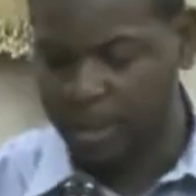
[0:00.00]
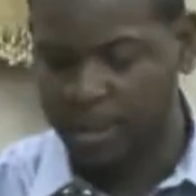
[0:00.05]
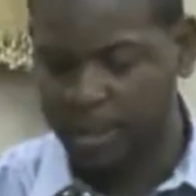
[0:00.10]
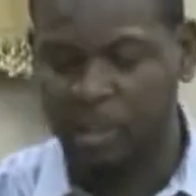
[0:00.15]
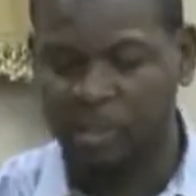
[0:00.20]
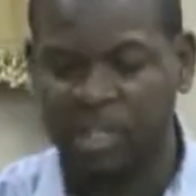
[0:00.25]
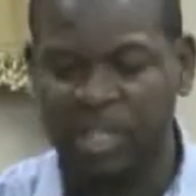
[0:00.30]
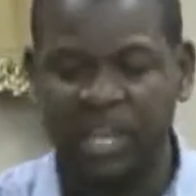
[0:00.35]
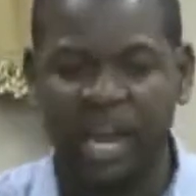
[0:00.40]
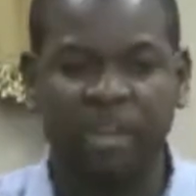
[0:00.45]
You
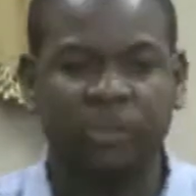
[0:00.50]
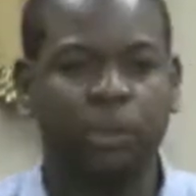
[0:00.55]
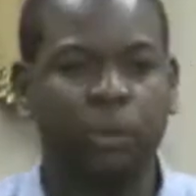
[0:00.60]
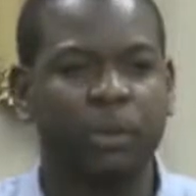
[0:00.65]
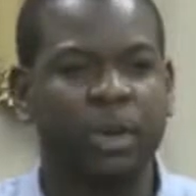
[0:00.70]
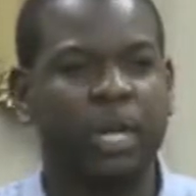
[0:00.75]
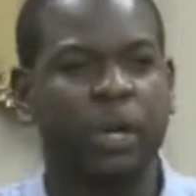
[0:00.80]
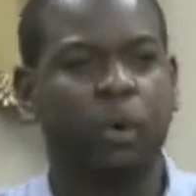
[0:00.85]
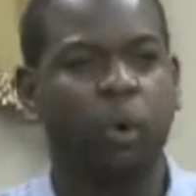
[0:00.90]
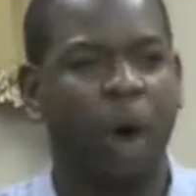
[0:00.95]
see, there's a
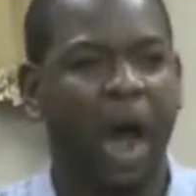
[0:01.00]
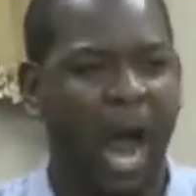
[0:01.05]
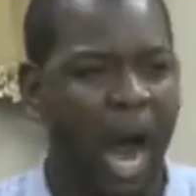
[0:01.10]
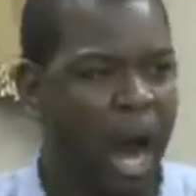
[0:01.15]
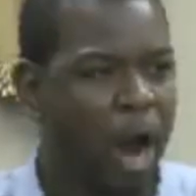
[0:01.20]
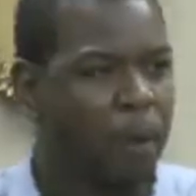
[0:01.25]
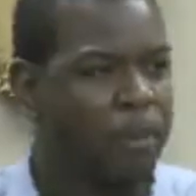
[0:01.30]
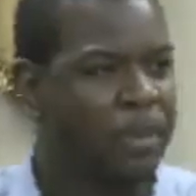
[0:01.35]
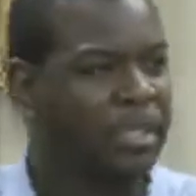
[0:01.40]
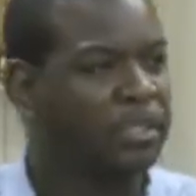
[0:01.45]

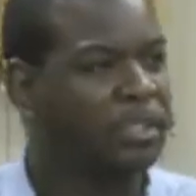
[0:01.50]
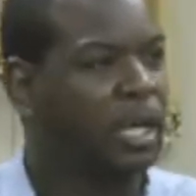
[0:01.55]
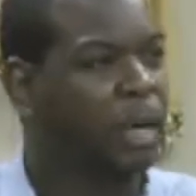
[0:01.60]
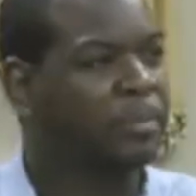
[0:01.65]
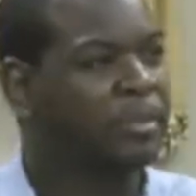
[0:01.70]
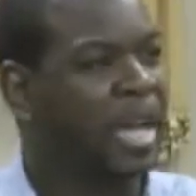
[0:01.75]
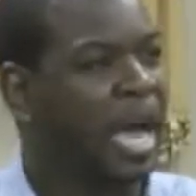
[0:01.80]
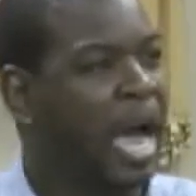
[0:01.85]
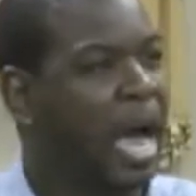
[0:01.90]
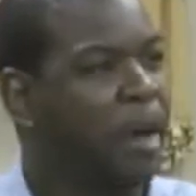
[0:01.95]
requirement
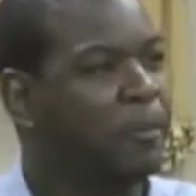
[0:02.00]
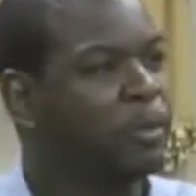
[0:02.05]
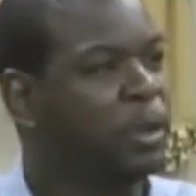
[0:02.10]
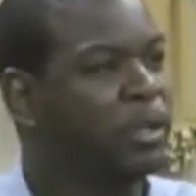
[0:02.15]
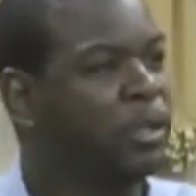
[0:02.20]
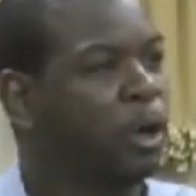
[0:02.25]
sometimes in